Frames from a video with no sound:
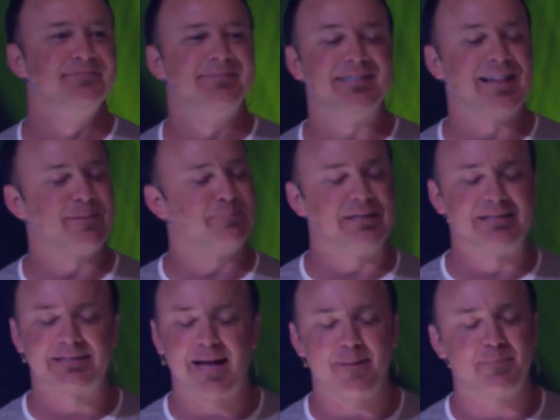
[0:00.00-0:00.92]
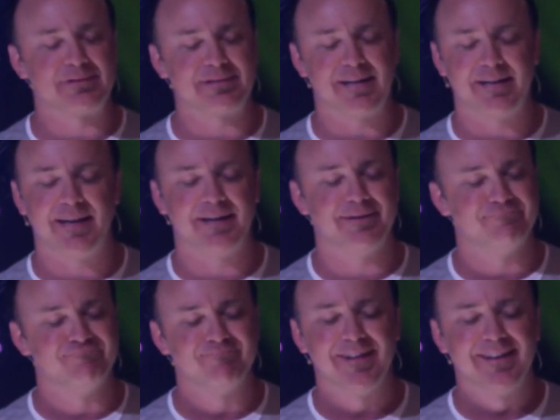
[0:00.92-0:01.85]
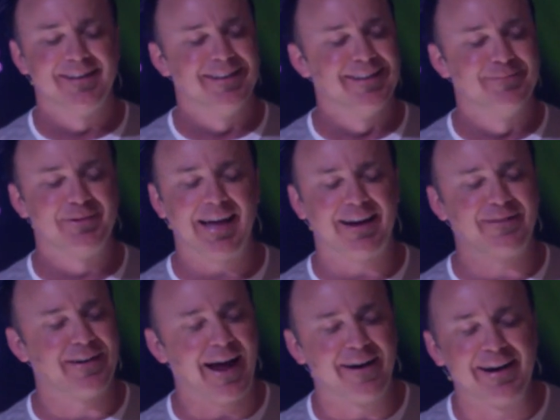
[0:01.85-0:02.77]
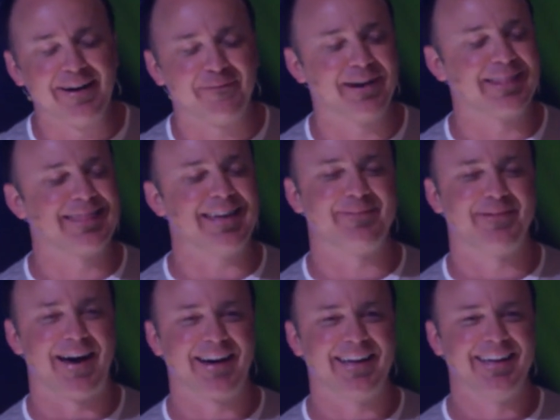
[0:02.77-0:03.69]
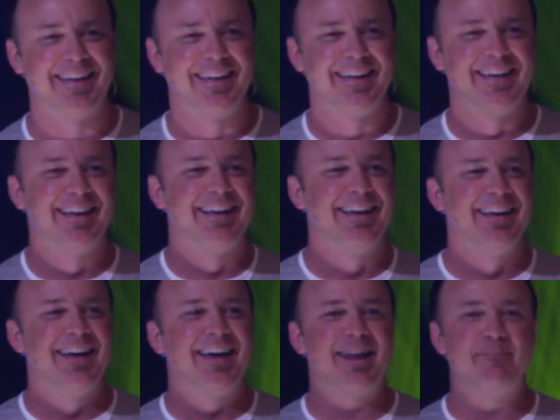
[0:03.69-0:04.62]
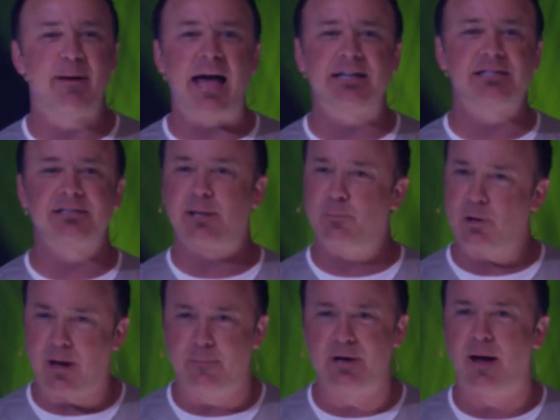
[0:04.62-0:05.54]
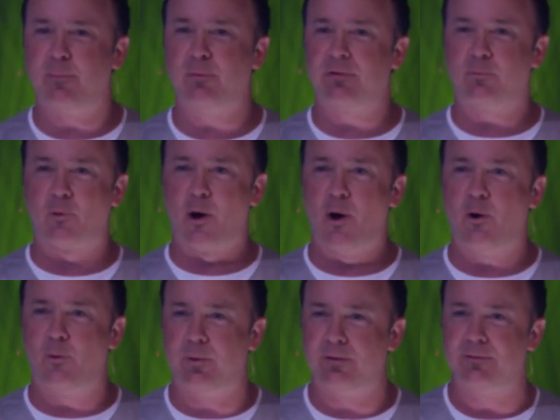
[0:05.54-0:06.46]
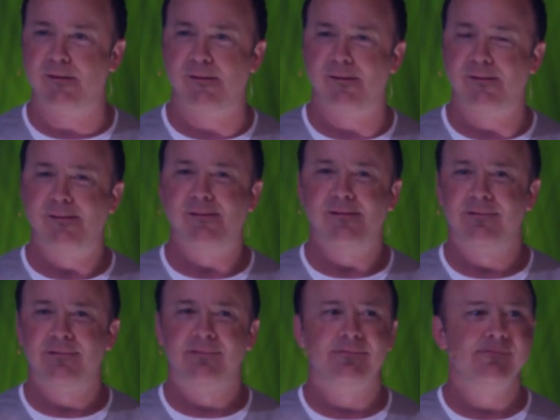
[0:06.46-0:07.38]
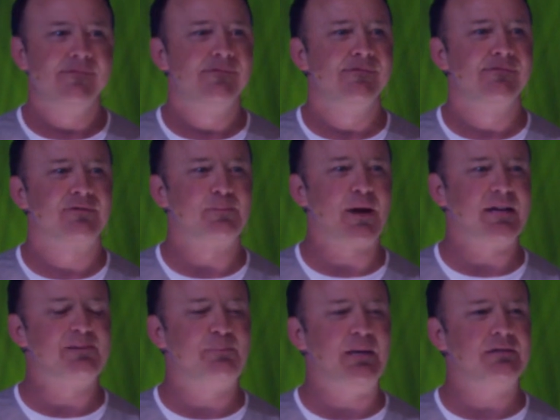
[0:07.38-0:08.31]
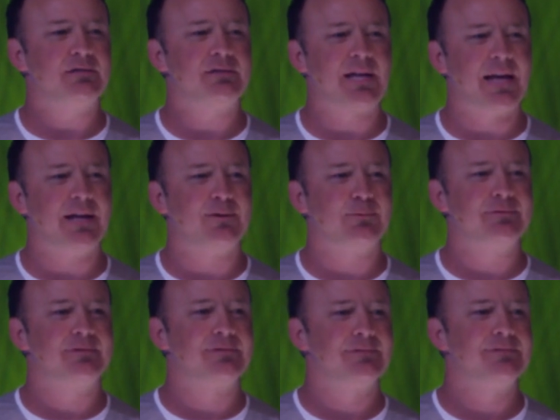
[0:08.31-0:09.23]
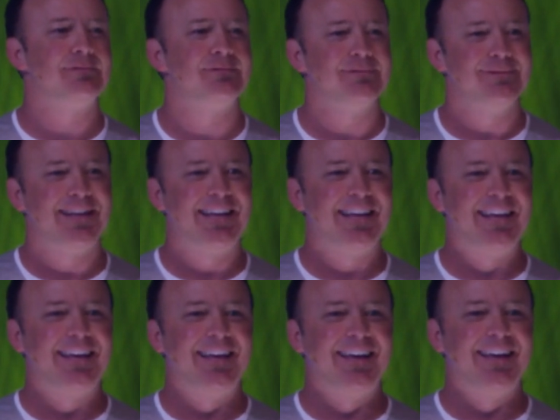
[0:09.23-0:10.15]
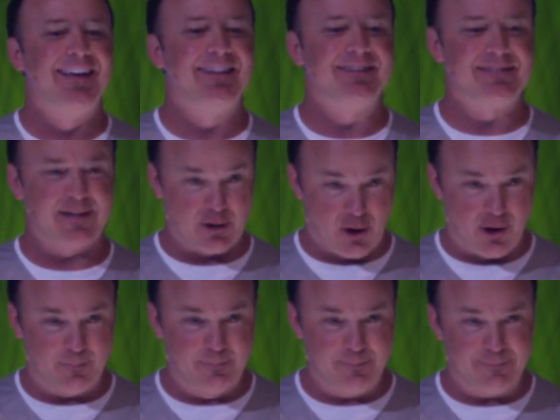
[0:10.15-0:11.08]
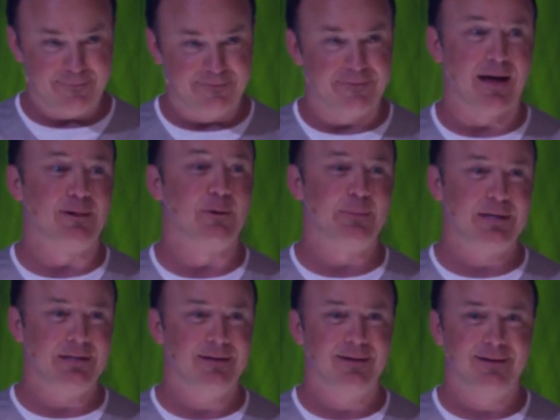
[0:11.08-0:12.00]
You're like, please stop, it's Sunday. I don't even want to think about it. And imagine someone coming up with a robe, some nice beach sandals, and they say, come, follow me.